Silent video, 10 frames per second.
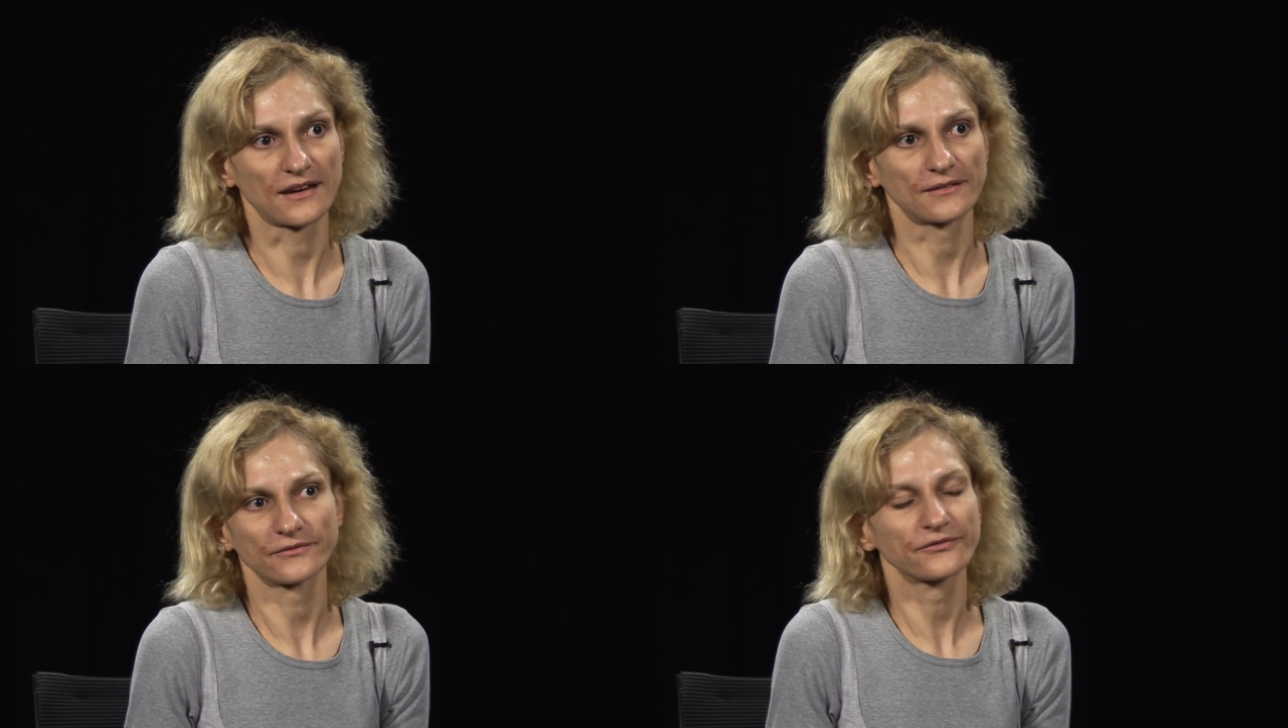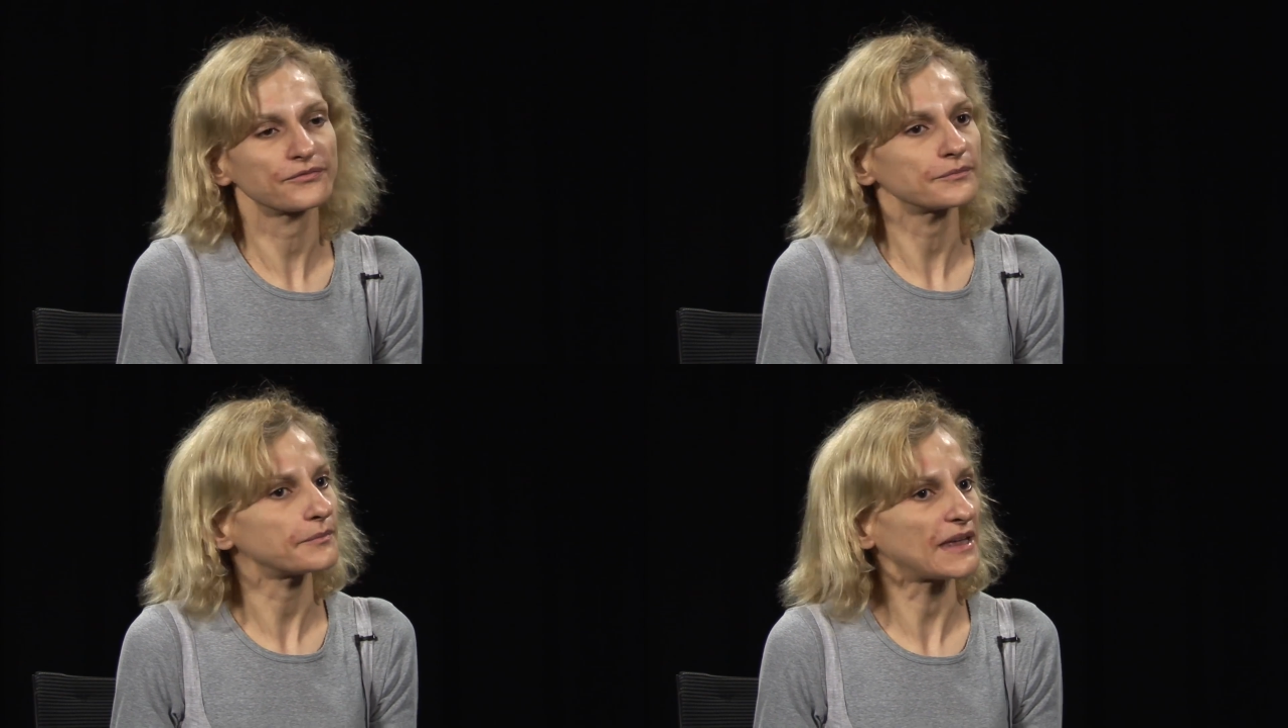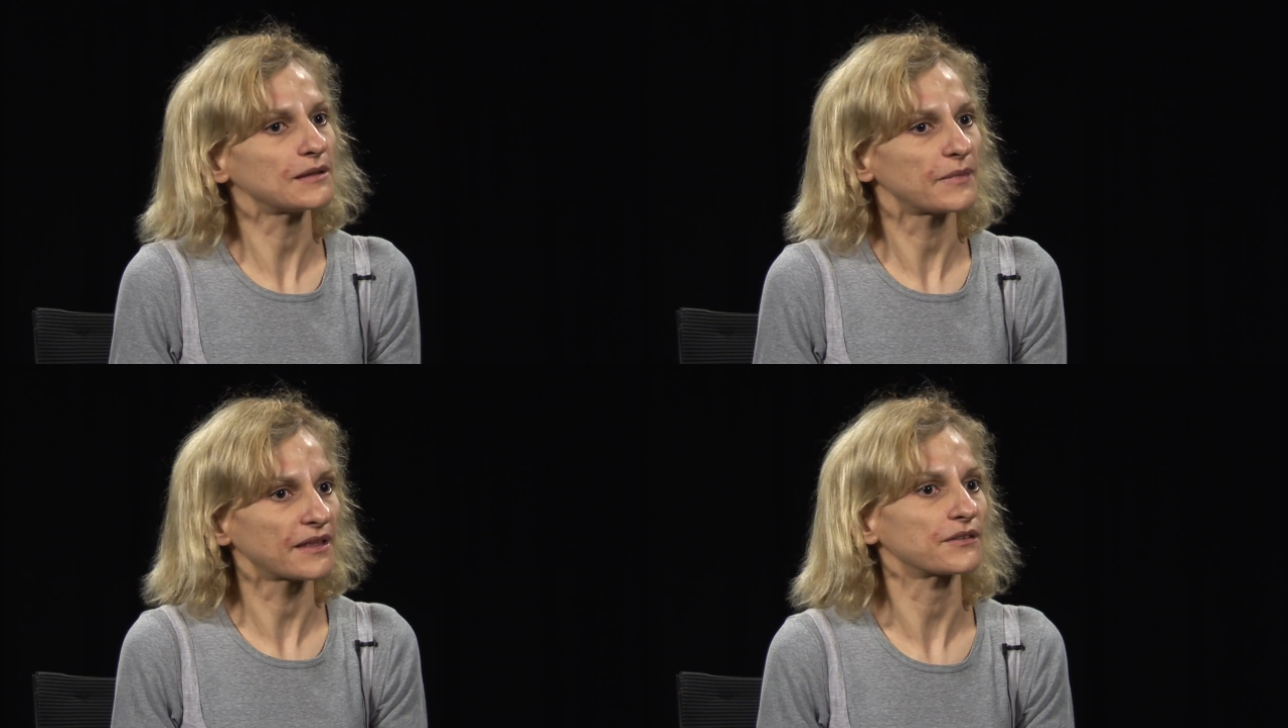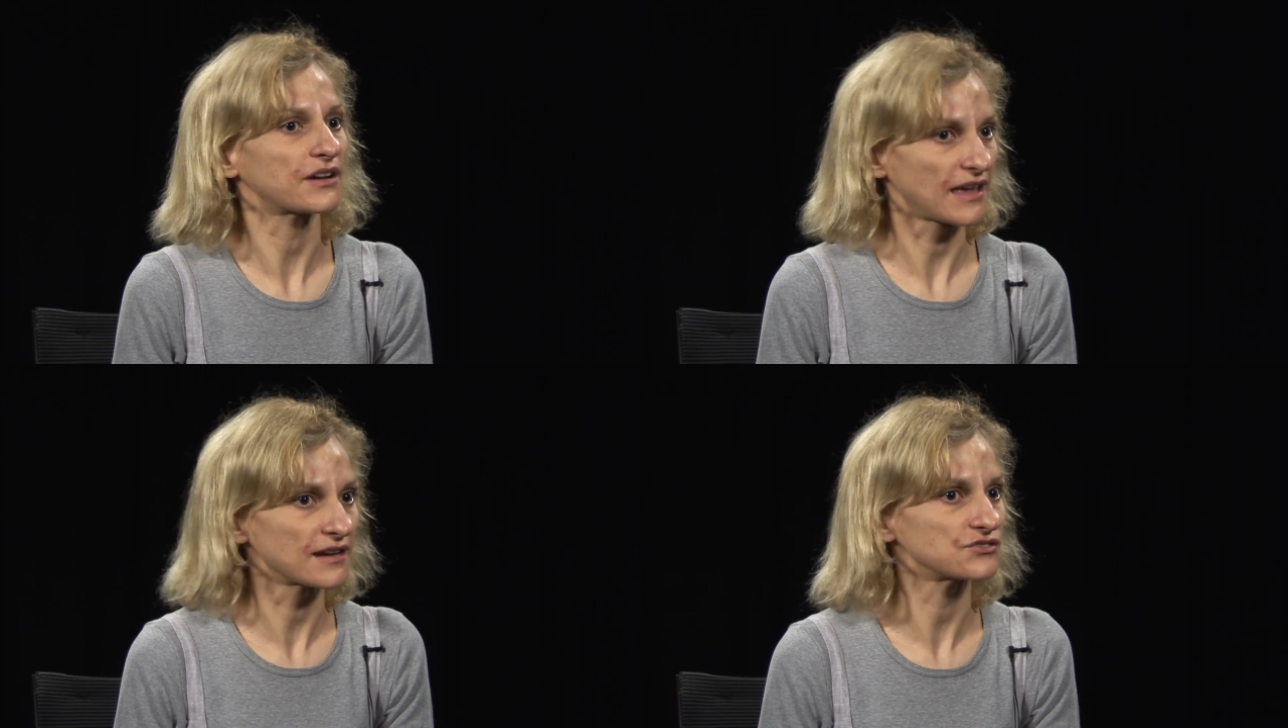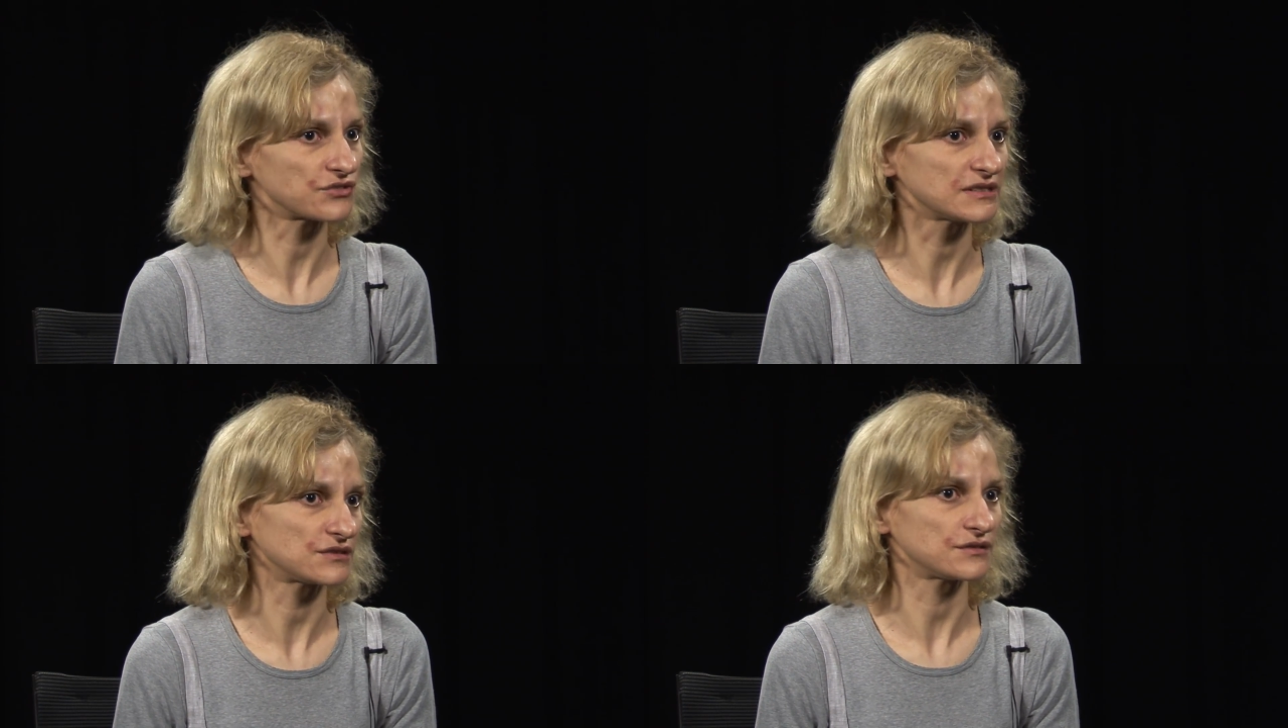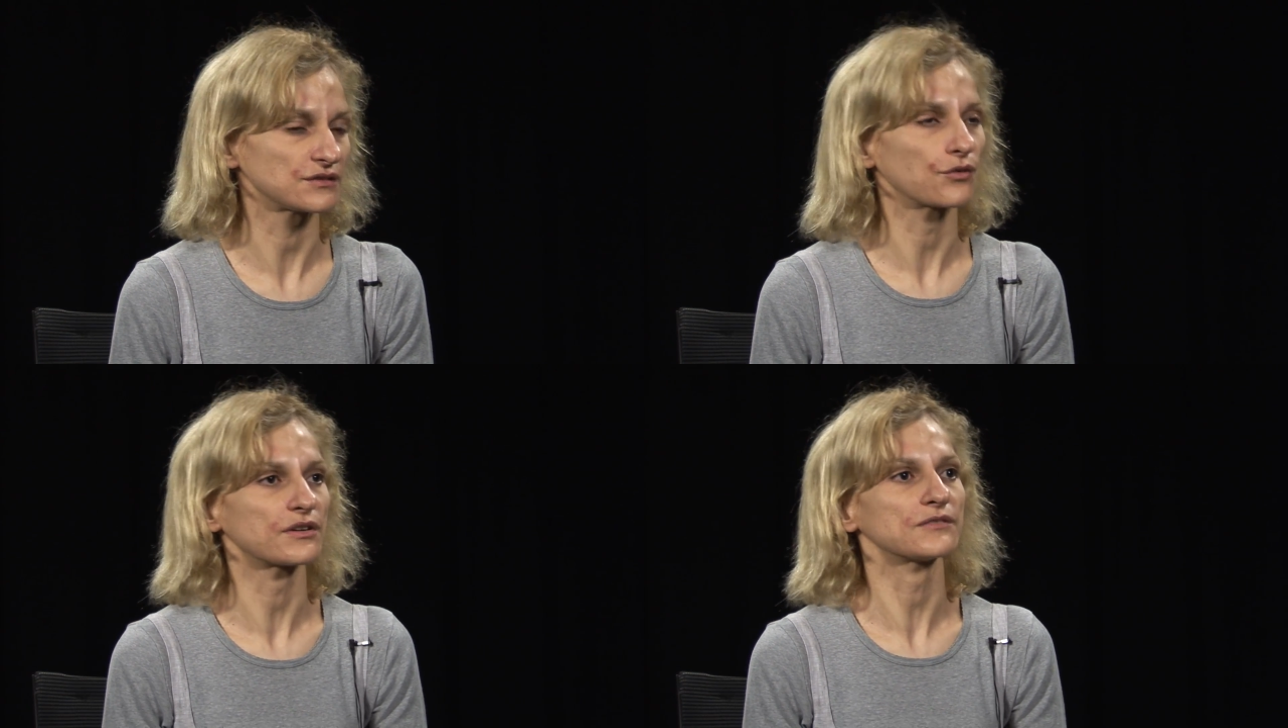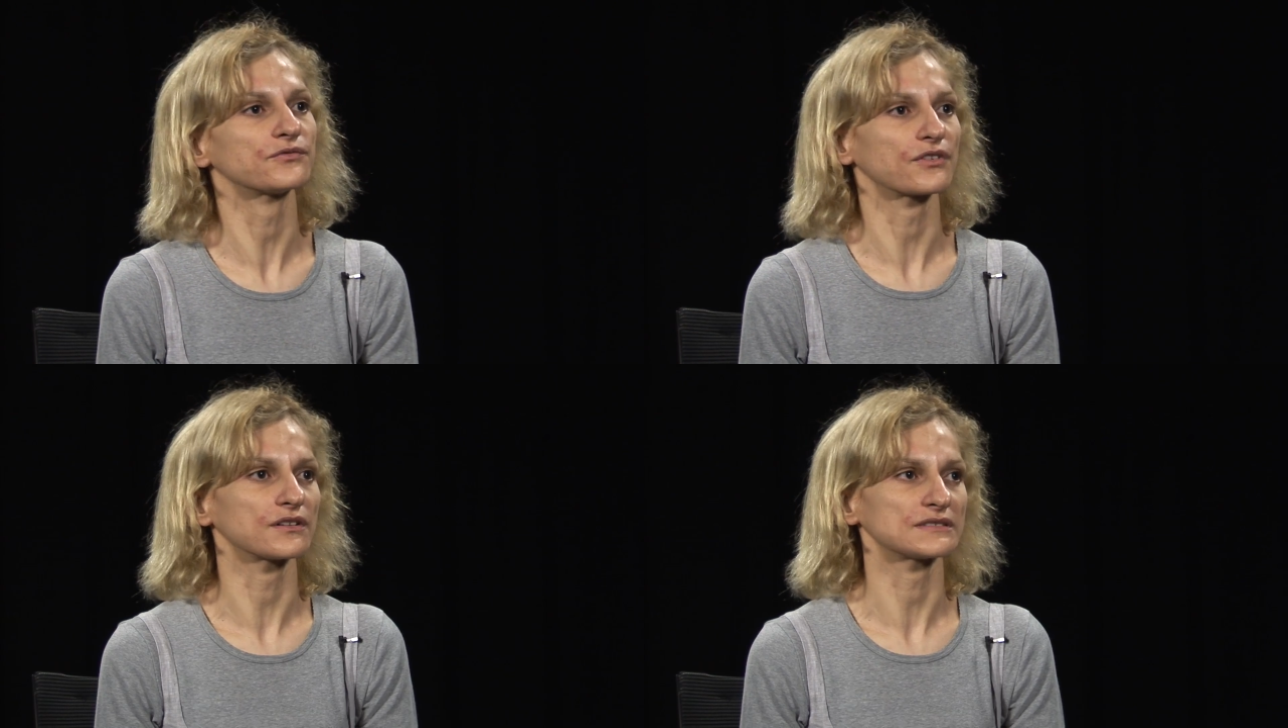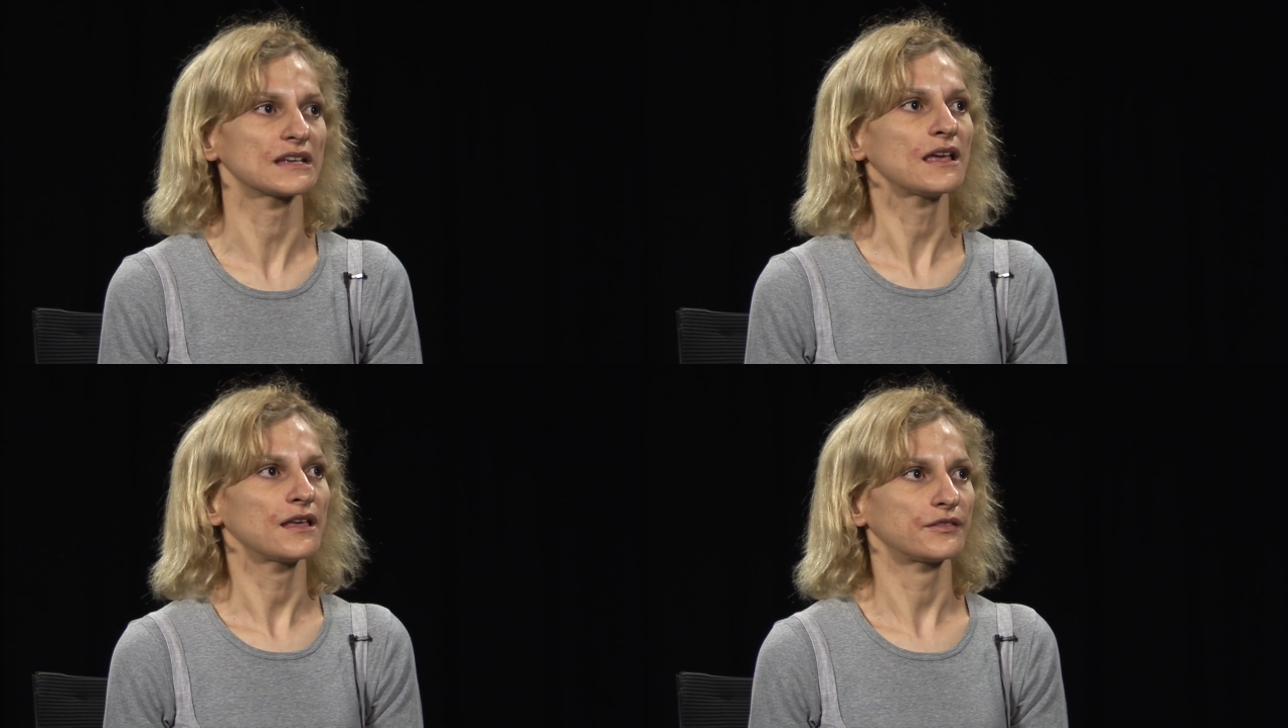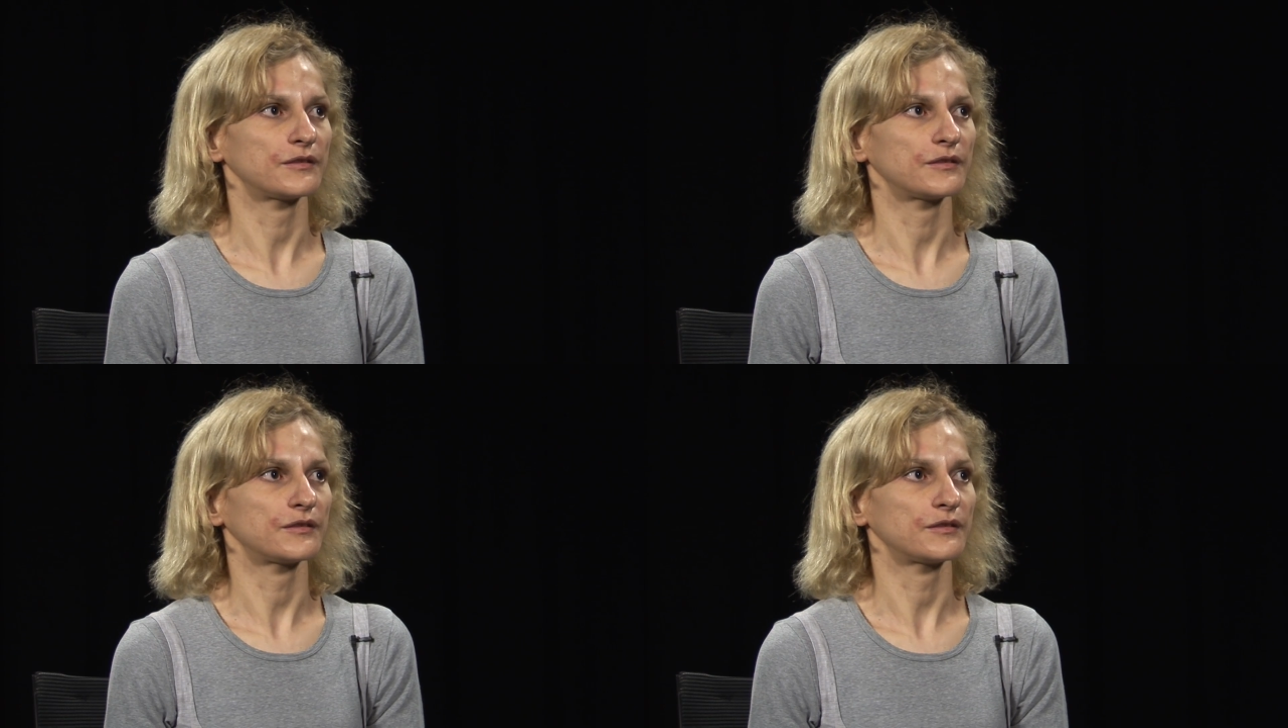there are f many men that are hairdressers, or in France,